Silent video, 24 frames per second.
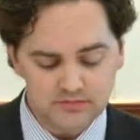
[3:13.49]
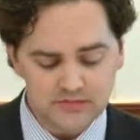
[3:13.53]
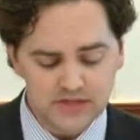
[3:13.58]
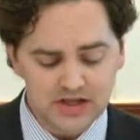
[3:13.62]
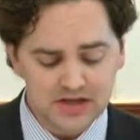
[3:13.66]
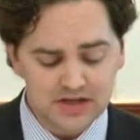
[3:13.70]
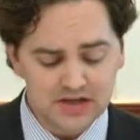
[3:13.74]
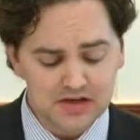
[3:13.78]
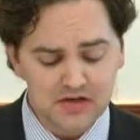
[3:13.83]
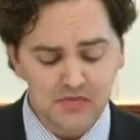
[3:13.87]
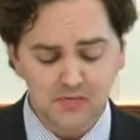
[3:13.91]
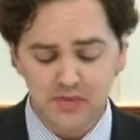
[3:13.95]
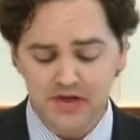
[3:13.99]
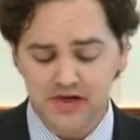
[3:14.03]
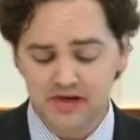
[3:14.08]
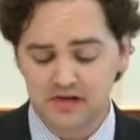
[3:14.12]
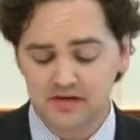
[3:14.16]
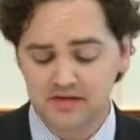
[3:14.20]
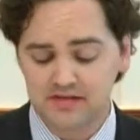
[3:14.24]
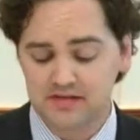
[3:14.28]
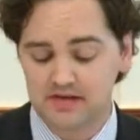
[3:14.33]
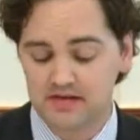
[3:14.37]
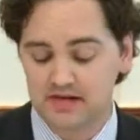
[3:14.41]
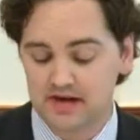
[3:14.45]
In
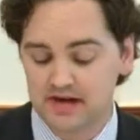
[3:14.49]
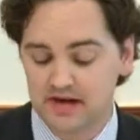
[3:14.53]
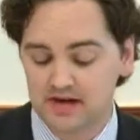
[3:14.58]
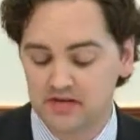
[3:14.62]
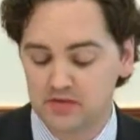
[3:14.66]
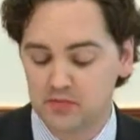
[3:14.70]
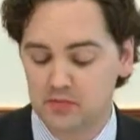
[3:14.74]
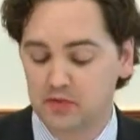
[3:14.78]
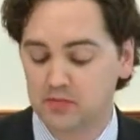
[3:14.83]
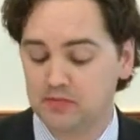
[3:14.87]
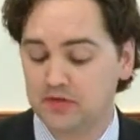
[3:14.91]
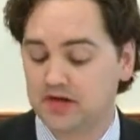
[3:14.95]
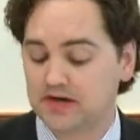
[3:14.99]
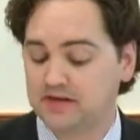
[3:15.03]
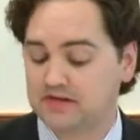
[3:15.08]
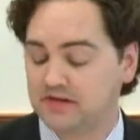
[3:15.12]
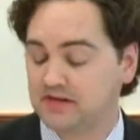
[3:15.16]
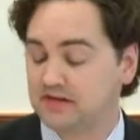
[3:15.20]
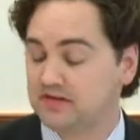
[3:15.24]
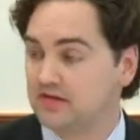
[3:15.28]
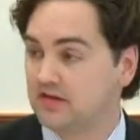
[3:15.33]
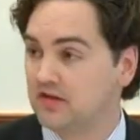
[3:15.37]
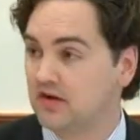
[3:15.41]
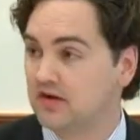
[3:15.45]
comparison, Kaiser Permanente
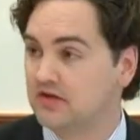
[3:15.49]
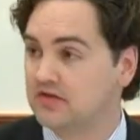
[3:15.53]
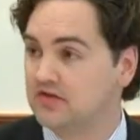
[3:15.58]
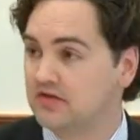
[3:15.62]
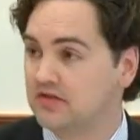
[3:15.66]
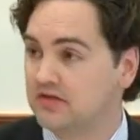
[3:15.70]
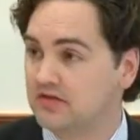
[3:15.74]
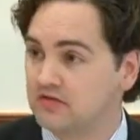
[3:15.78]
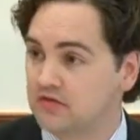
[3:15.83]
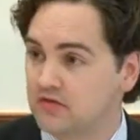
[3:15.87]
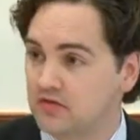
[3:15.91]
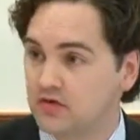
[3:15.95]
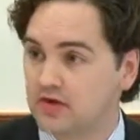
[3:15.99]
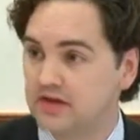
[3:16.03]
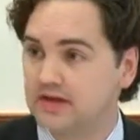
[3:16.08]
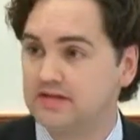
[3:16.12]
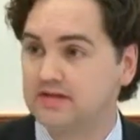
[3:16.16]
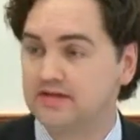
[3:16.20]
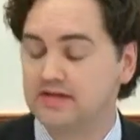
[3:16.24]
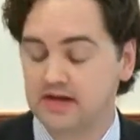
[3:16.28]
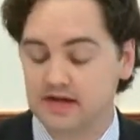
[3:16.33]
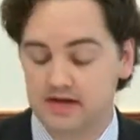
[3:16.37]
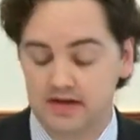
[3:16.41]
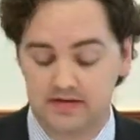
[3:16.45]
is larger than 40
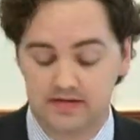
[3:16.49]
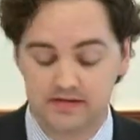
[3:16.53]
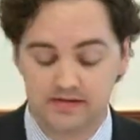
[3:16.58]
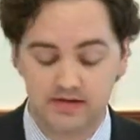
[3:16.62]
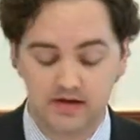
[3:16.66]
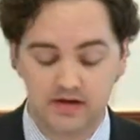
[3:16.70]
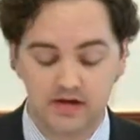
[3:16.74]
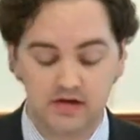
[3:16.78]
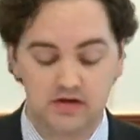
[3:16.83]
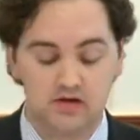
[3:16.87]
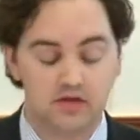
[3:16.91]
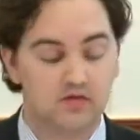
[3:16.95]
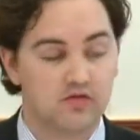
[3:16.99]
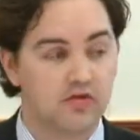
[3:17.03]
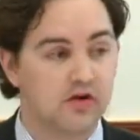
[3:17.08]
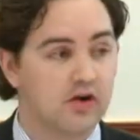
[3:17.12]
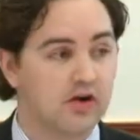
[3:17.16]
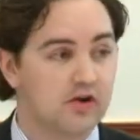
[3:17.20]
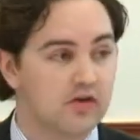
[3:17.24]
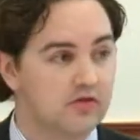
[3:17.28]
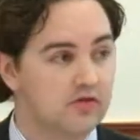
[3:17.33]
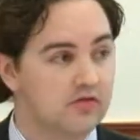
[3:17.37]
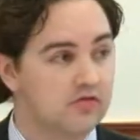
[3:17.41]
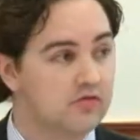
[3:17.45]
states and over
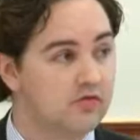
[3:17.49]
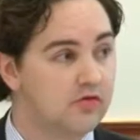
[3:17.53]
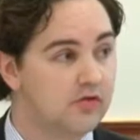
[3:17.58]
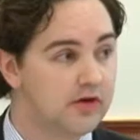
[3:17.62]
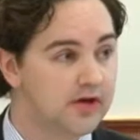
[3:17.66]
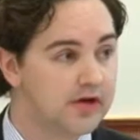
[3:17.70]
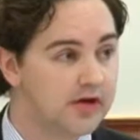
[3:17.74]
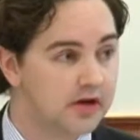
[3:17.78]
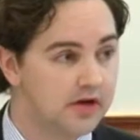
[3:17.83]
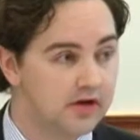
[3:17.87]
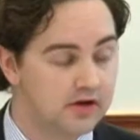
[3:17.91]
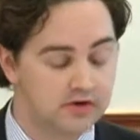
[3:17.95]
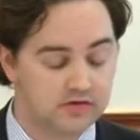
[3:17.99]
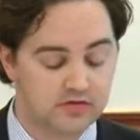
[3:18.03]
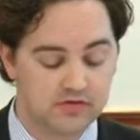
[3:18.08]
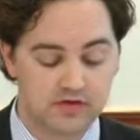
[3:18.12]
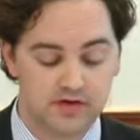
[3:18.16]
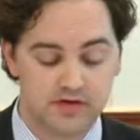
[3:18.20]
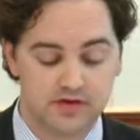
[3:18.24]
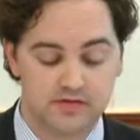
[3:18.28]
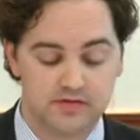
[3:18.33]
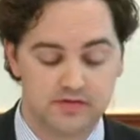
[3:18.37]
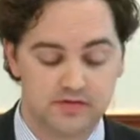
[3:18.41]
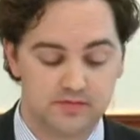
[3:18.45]
140
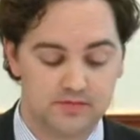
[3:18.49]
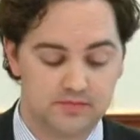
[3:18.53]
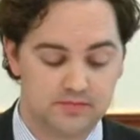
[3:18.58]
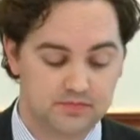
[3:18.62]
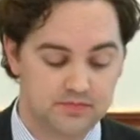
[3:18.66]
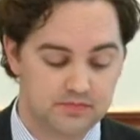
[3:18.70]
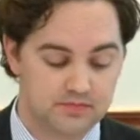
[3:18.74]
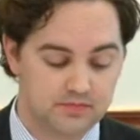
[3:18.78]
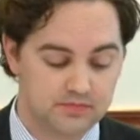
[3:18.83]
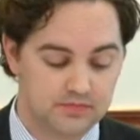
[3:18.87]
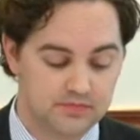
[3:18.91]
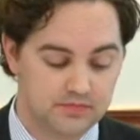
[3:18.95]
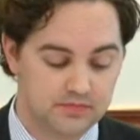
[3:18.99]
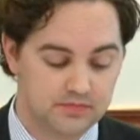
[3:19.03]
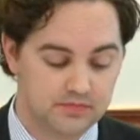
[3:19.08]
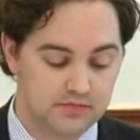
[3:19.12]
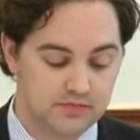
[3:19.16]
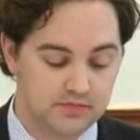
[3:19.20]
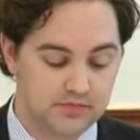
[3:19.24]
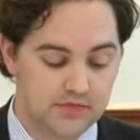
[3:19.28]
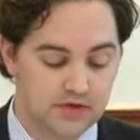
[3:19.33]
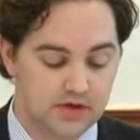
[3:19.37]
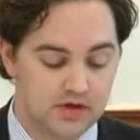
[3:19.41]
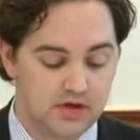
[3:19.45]
countries.
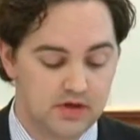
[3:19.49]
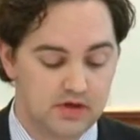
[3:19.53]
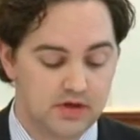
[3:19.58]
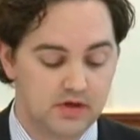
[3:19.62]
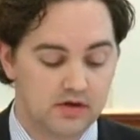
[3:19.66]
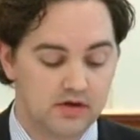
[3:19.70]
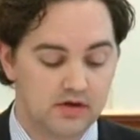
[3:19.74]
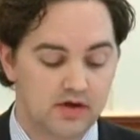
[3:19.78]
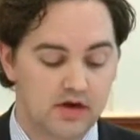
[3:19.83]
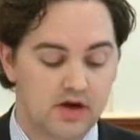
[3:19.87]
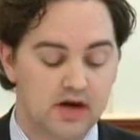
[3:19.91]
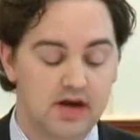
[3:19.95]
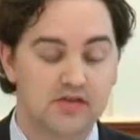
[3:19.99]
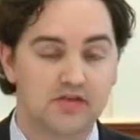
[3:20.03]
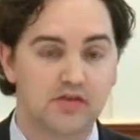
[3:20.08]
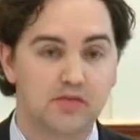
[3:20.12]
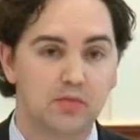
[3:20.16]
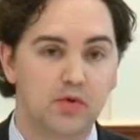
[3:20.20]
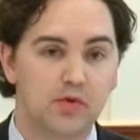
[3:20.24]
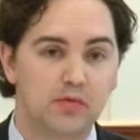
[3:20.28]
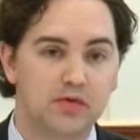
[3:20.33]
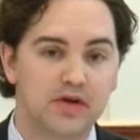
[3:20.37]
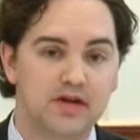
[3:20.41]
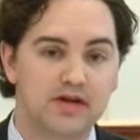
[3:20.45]
Kaiser
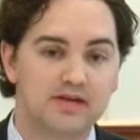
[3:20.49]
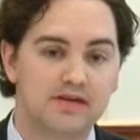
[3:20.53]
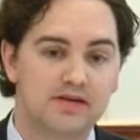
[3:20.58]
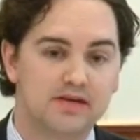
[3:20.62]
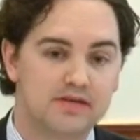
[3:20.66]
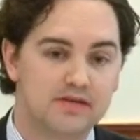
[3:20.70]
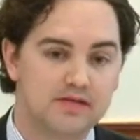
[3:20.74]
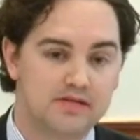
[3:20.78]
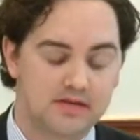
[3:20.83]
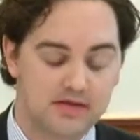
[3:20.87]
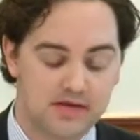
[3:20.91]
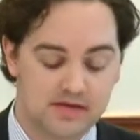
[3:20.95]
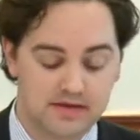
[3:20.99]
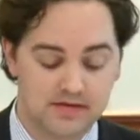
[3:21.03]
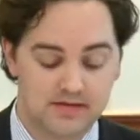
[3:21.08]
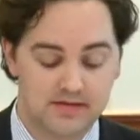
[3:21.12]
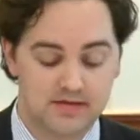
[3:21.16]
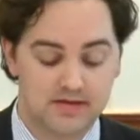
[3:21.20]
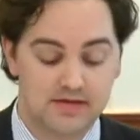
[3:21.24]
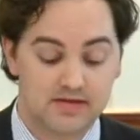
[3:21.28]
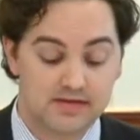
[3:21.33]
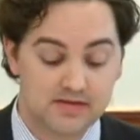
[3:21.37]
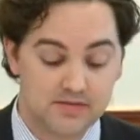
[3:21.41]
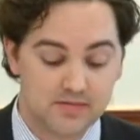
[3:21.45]
Permanente
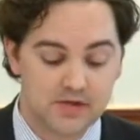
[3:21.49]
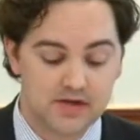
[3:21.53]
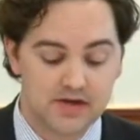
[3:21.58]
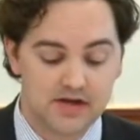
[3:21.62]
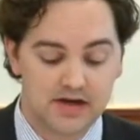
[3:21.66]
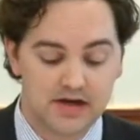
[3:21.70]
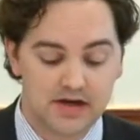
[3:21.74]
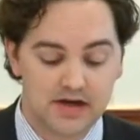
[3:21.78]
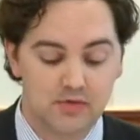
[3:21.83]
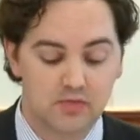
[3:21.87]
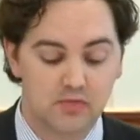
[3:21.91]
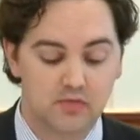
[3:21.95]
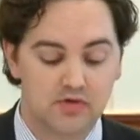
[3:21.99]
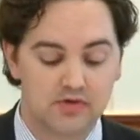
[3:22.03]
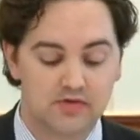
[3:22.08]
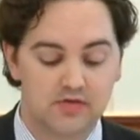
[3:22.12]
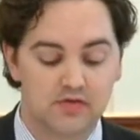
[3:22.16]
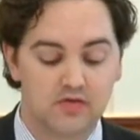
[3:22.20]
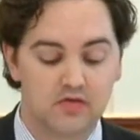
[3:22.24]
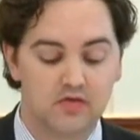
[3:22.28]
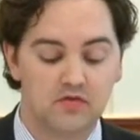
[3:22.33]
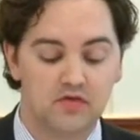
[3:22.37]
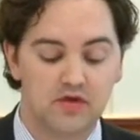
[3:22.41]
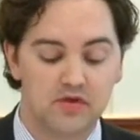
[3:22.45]
is spending upwards
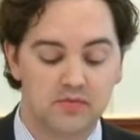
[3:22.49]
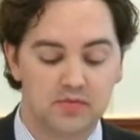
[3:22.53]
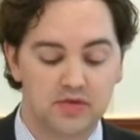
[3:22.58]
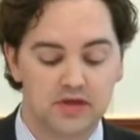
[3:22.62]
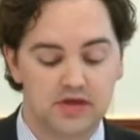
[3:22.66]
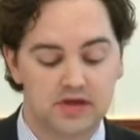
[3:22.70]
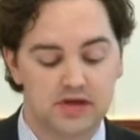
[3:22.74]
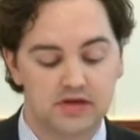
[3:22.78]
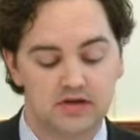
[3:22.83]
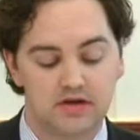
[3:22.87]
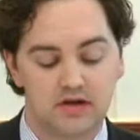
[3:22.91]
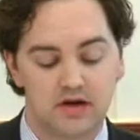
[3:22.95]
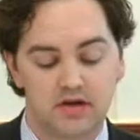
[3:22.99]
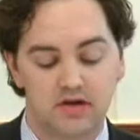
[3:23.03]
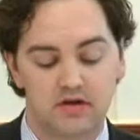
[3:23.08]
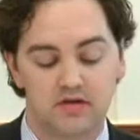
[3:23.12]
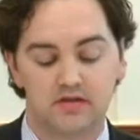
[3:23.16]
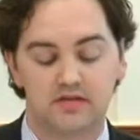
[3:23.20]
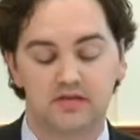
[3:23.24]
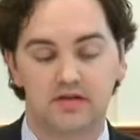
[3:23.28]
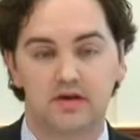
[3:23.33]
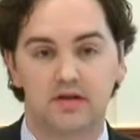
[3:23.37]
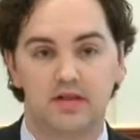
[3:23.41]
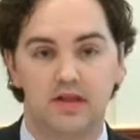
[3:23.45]
of $3 billion
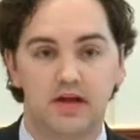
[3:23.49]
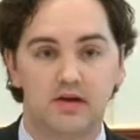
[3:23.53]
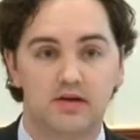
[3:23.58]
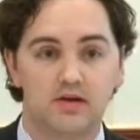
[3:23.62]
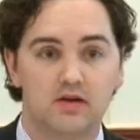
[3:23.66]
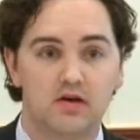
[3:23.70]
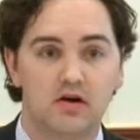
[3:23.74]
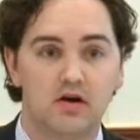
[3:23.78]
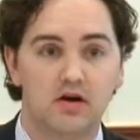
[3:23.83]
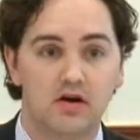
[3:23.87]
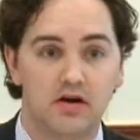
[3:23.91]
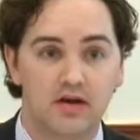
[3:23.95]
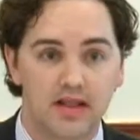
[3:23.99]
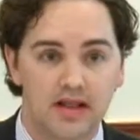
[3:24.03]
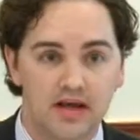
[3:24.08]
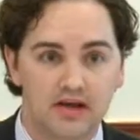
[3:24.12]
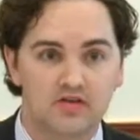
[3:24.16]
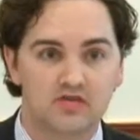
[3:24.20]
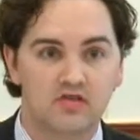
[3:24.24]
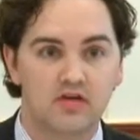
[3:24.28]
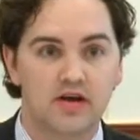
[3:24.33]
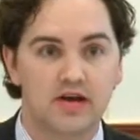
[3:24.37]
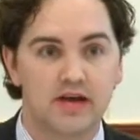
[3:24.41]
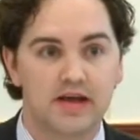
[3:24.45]
on our
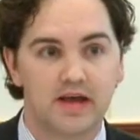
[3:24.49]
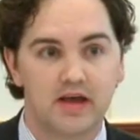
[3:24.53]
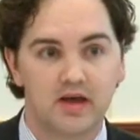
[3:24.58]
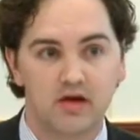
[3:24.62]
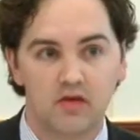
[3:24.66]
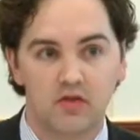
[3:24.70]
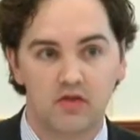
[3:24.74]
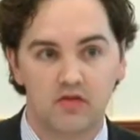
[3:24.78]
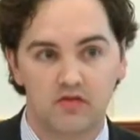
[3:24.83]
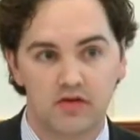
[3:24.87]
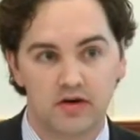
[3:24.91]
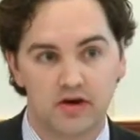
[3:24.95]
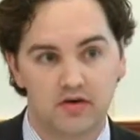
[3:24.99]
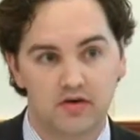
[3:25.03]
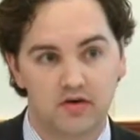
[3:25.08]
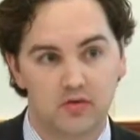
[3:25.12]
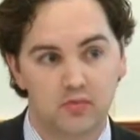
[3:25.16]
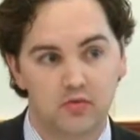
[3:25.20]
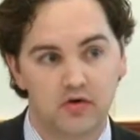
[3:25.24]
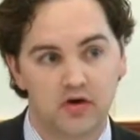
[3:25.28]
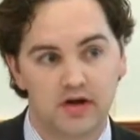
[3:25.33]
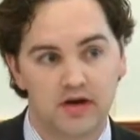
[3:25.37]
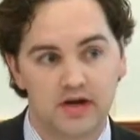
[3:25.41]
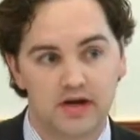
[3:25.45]
electronic health
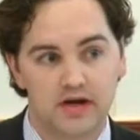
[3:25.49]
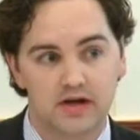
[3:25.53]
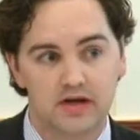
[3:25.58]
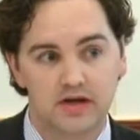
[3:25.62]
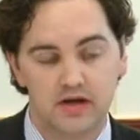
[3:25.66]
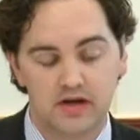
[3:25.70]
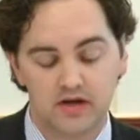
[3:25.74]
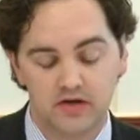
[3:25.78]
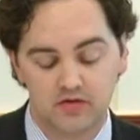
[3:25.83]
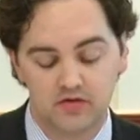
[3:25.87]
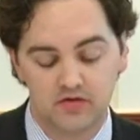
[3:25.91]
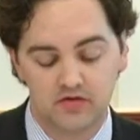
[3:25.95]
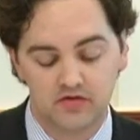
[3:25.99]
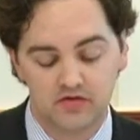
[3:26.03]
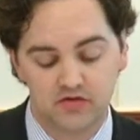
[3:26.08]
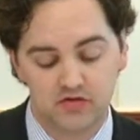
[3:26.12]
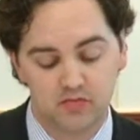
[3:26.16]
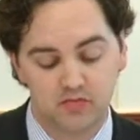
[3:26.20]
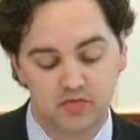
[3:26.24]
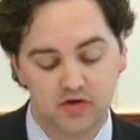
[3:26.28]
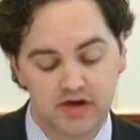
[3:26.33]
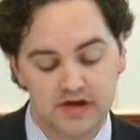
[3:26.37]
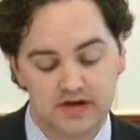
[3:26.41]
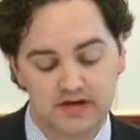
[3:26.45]
record product, which
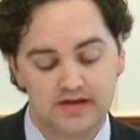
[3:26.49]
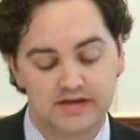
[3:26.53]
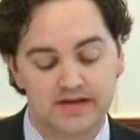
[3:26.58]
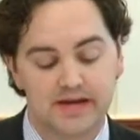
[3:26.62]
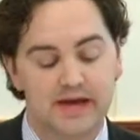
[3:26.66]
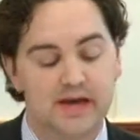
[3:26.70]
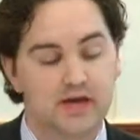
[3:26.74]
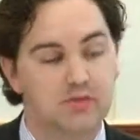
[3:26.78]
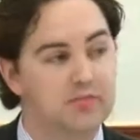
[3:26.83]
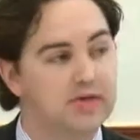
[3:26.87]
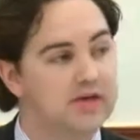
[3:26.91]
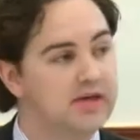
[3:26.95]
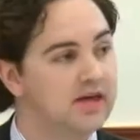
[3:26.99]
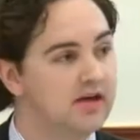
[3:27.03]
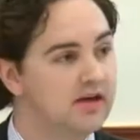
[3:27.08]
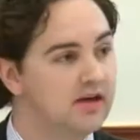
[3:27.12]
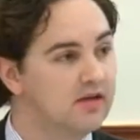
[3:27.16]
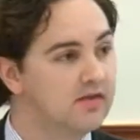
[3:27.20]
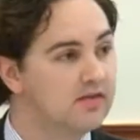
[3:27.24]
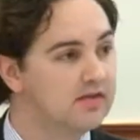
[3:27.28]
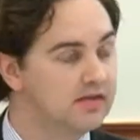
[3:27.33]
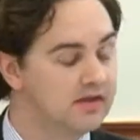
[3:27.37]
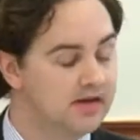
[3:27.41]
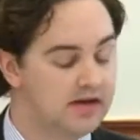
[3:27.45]
we've branded KP
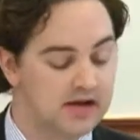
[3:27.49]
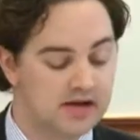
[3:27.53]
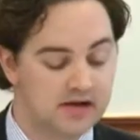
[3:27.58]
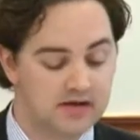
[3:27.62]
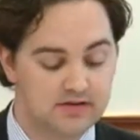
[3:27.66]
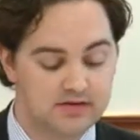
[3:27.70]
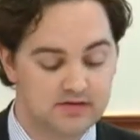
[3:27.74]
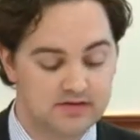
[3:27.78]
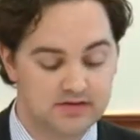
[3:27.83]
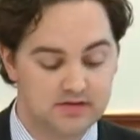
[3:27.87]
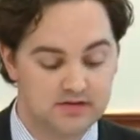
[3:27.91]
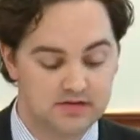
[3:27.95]
Health Connect.